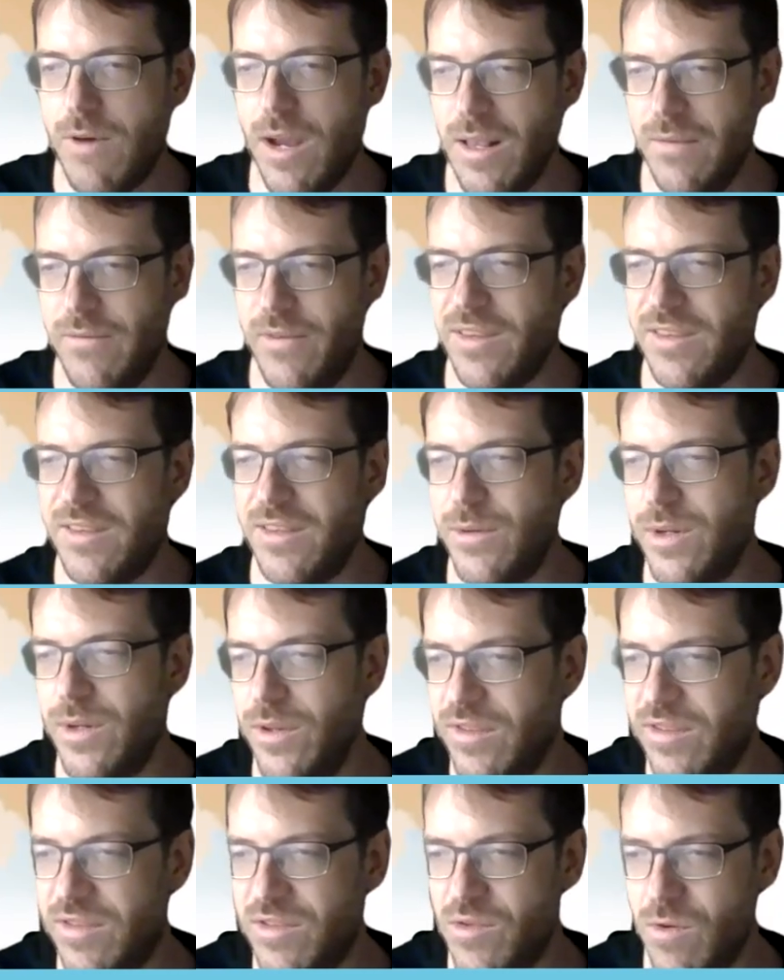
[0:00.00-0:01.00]
new relevance to
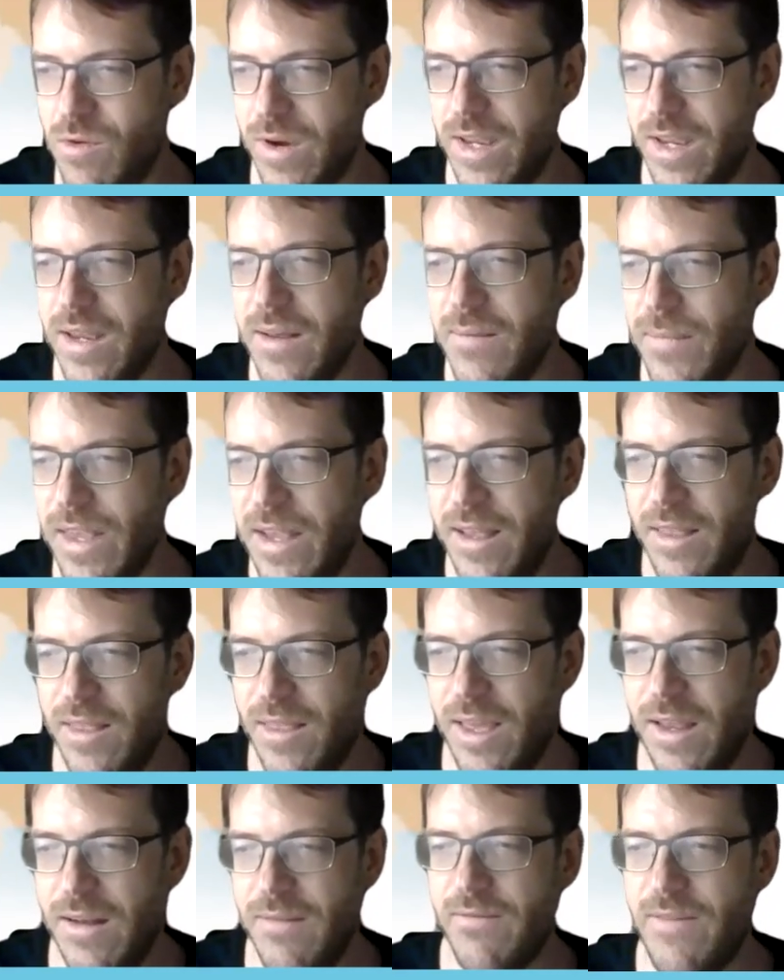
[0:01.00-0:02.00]
an old story,
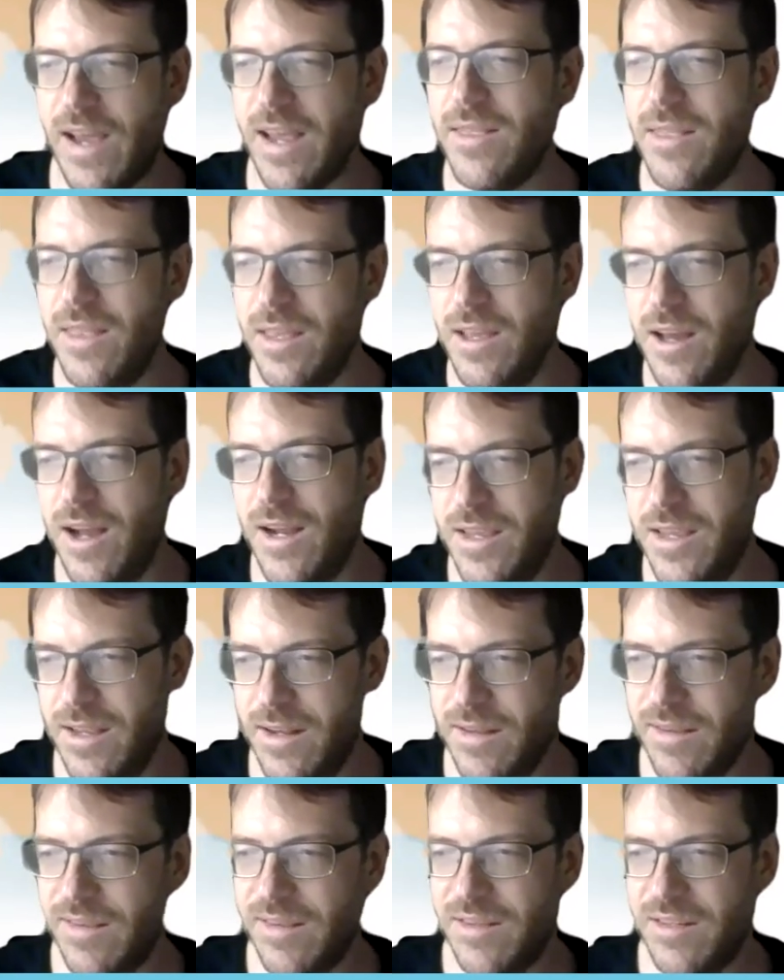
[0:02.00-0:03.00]
they invite the
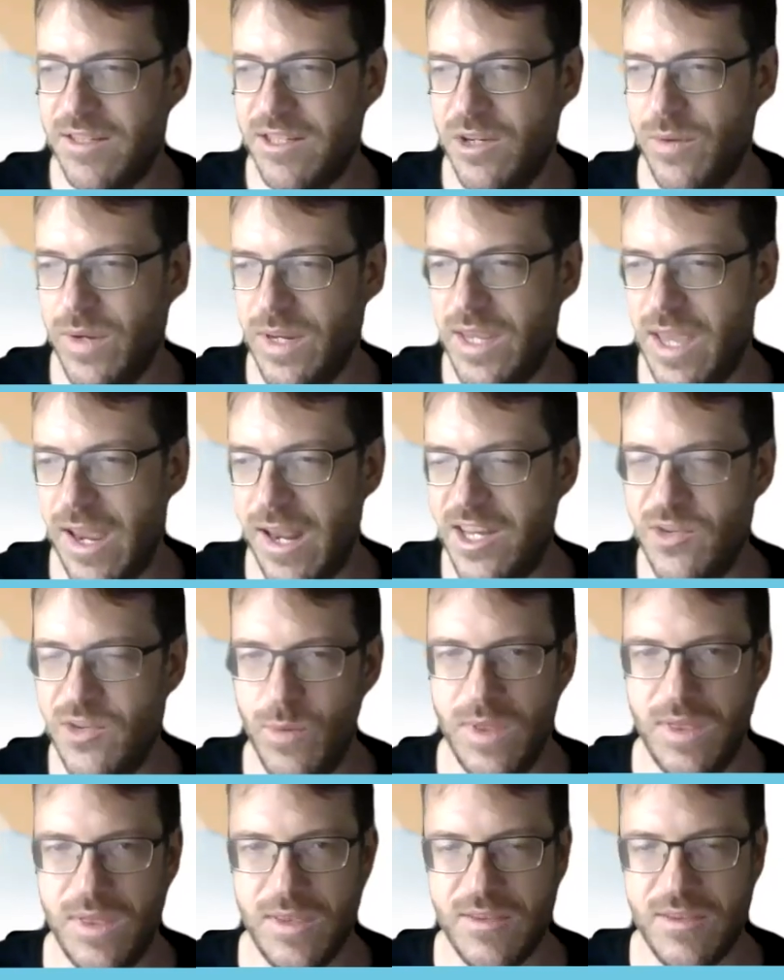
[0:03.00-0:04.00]
audience to
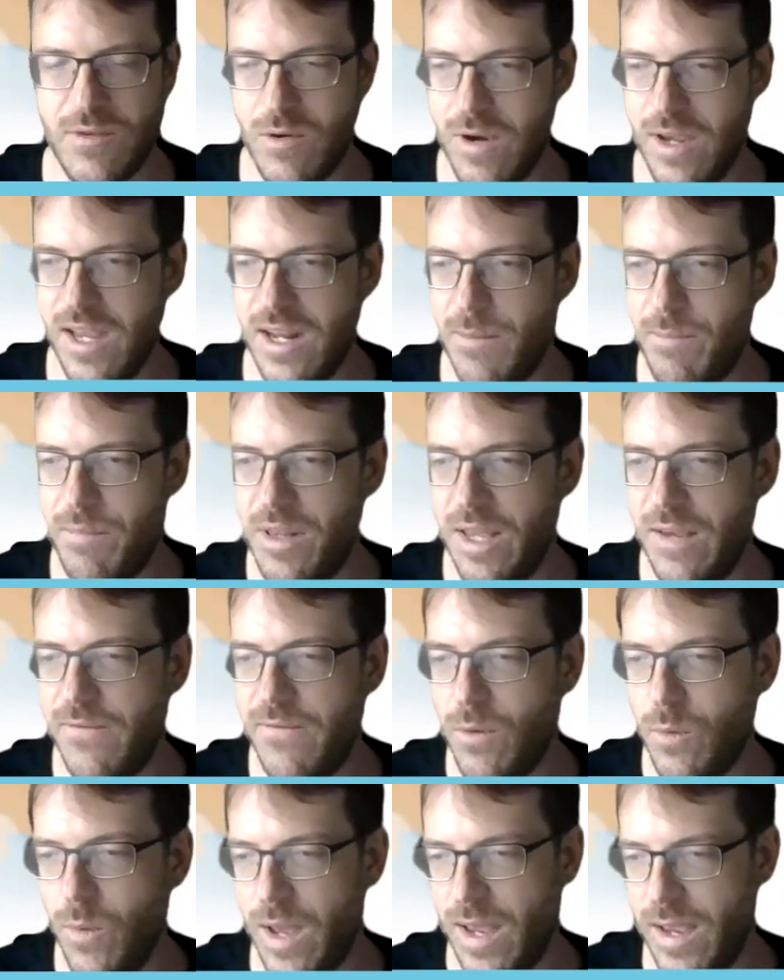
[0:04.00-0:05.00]
engage with the story in a
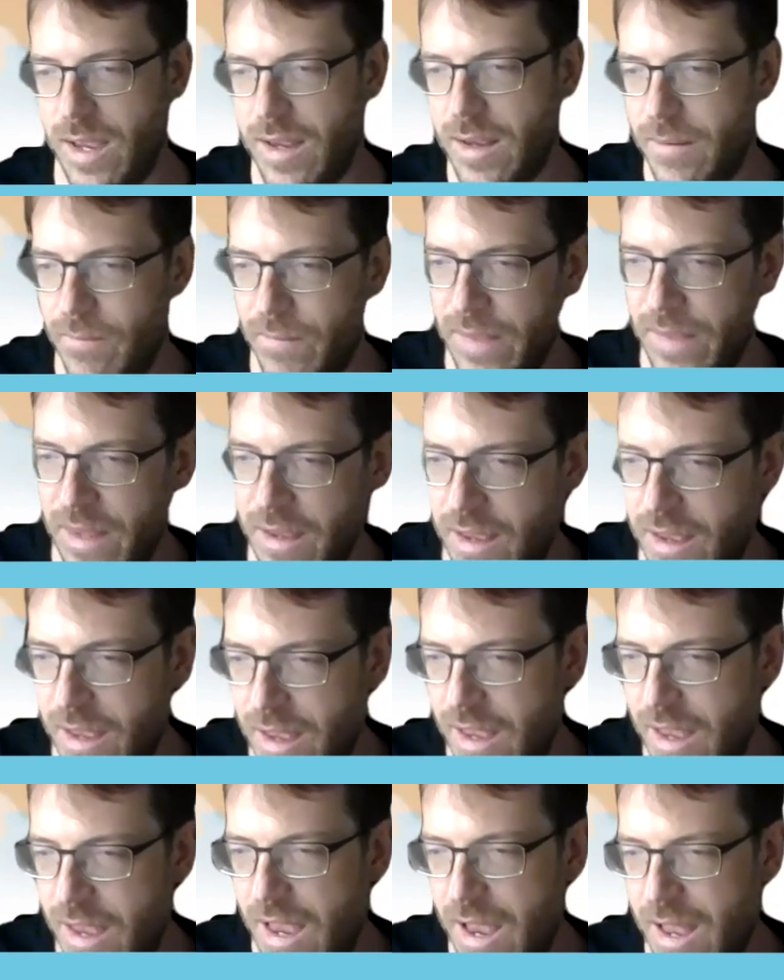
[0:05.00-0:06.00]
playful way.
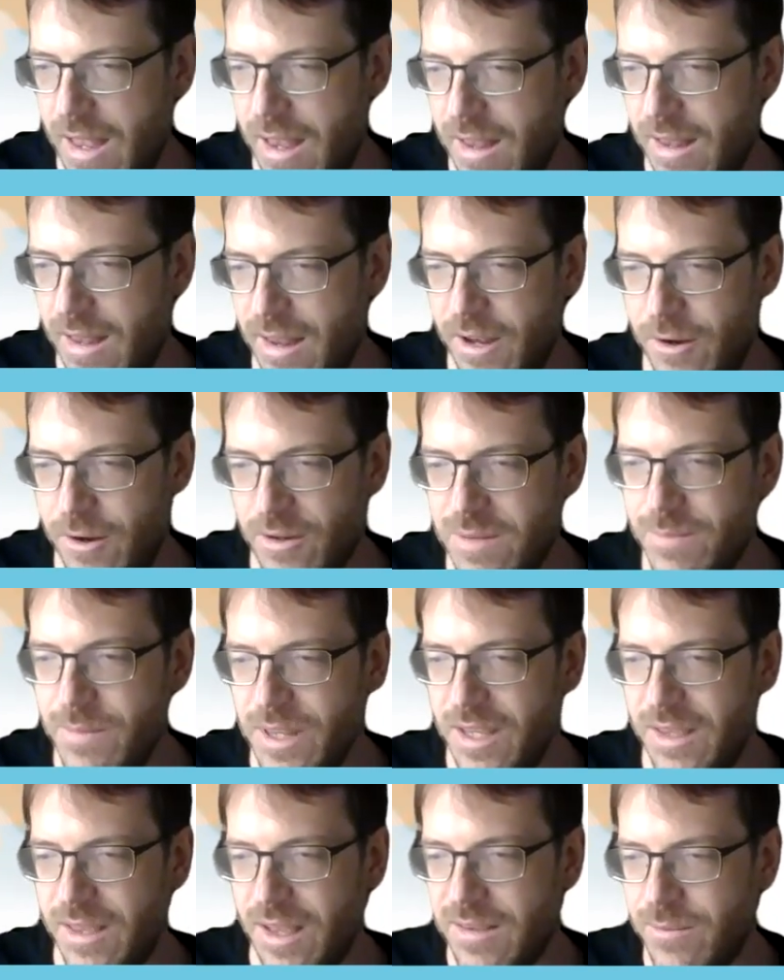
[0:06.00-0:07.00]
And
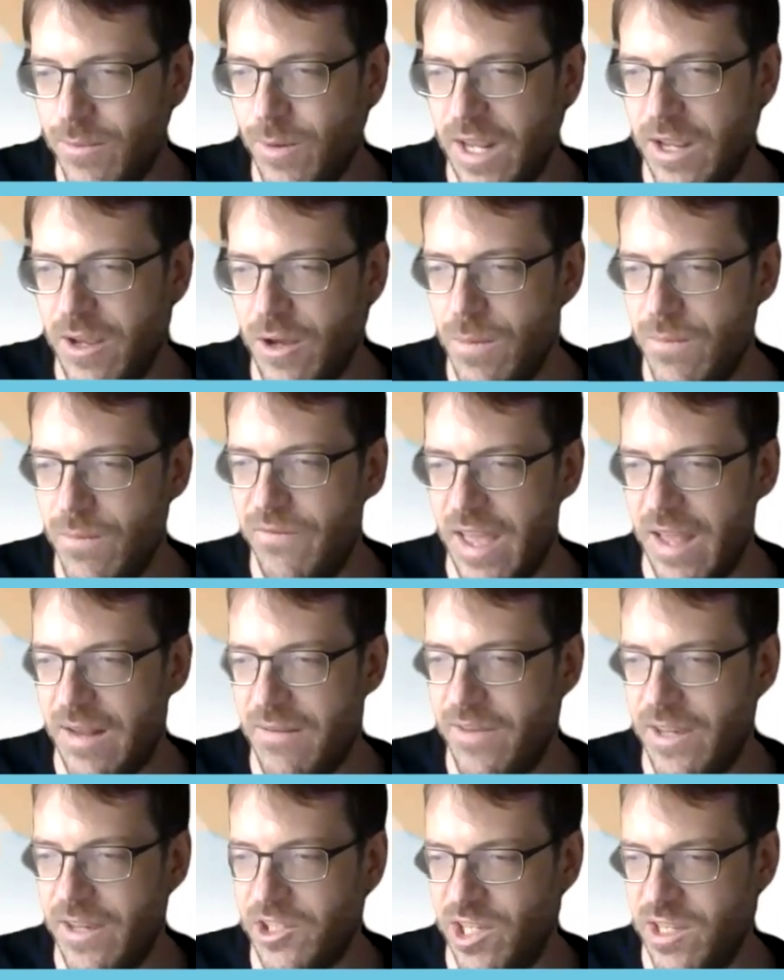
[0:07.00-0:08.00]
ultimately, that's what I hope
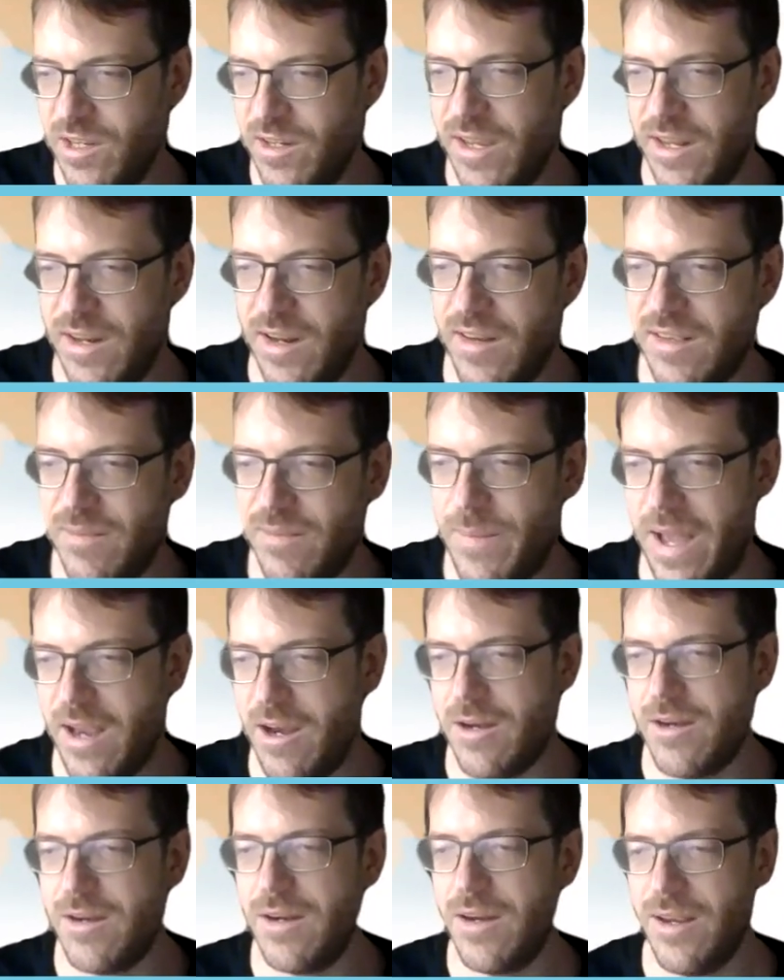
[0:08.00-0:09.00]
fan fiction can
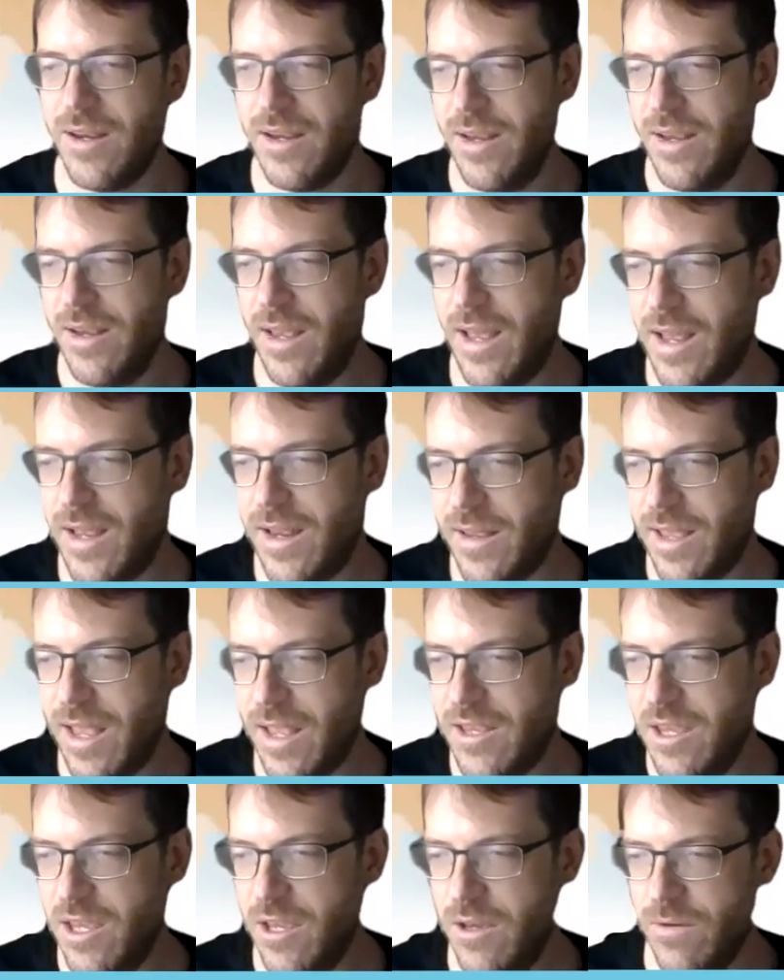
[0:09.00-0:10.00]
inspire
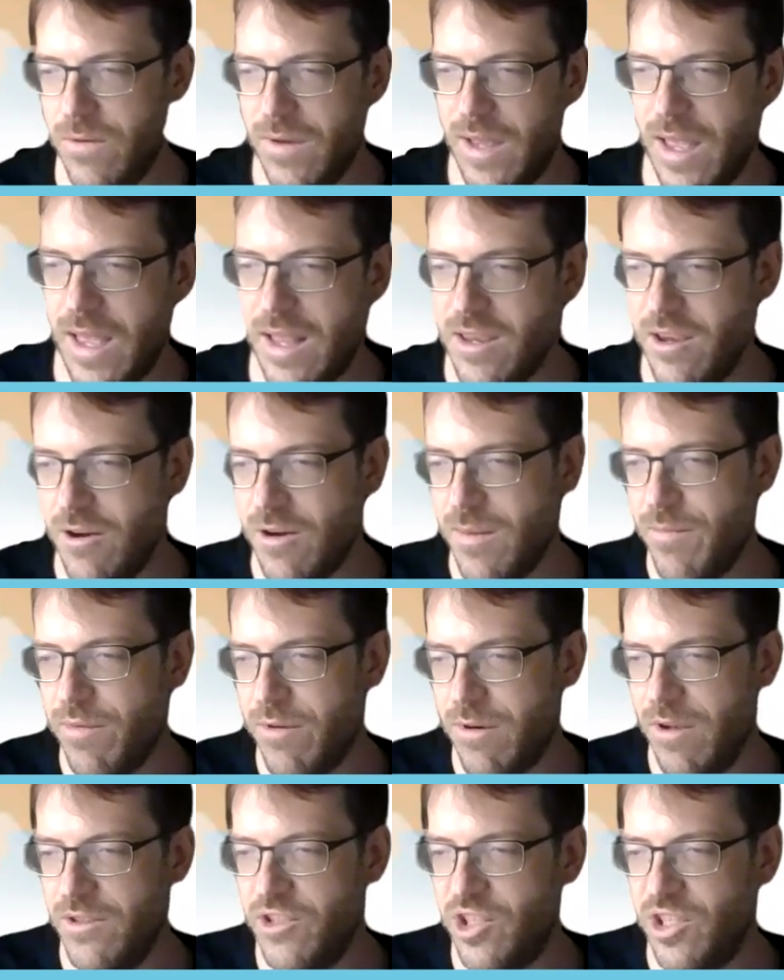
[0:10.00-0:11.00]
in you and your
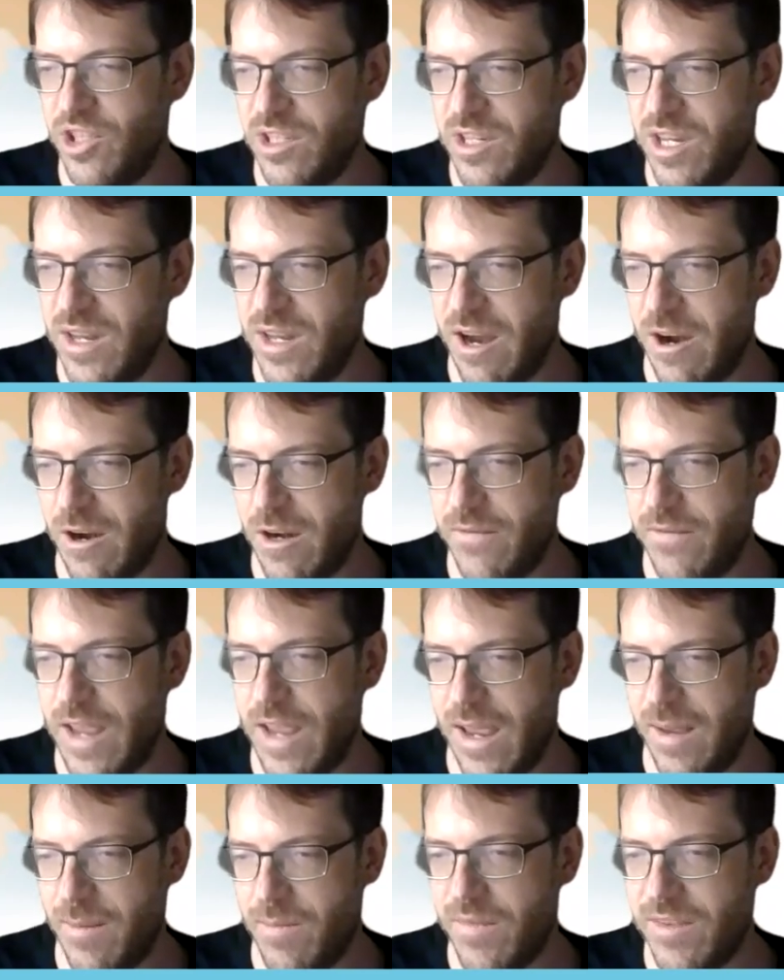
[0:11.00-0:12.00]
approach to
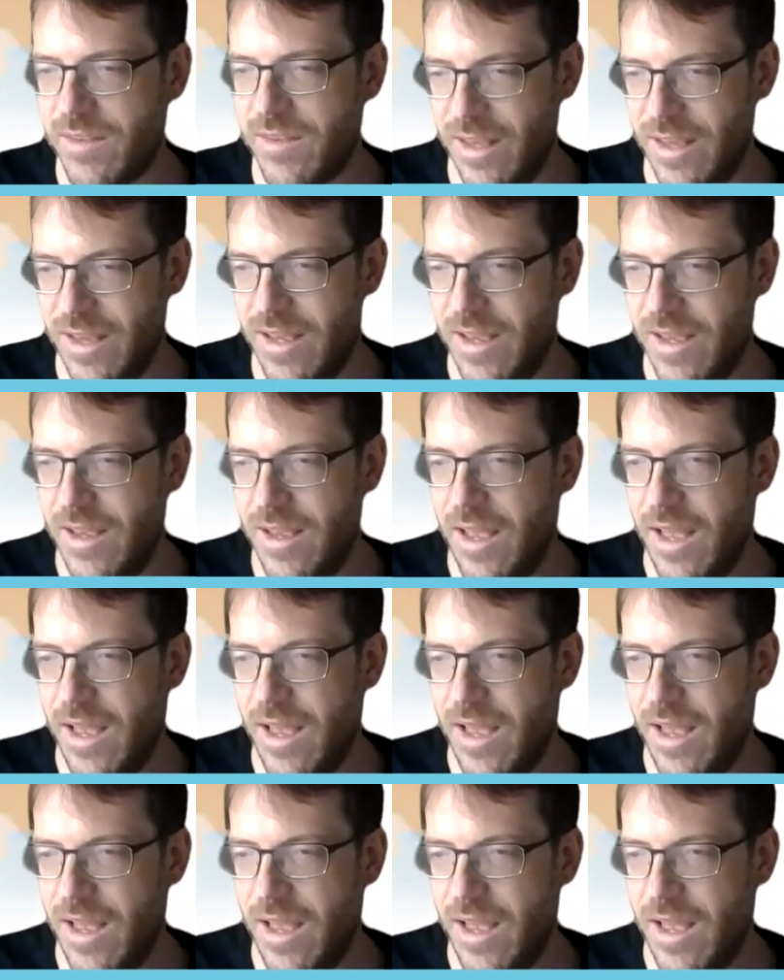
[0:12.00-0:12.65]
narrative games.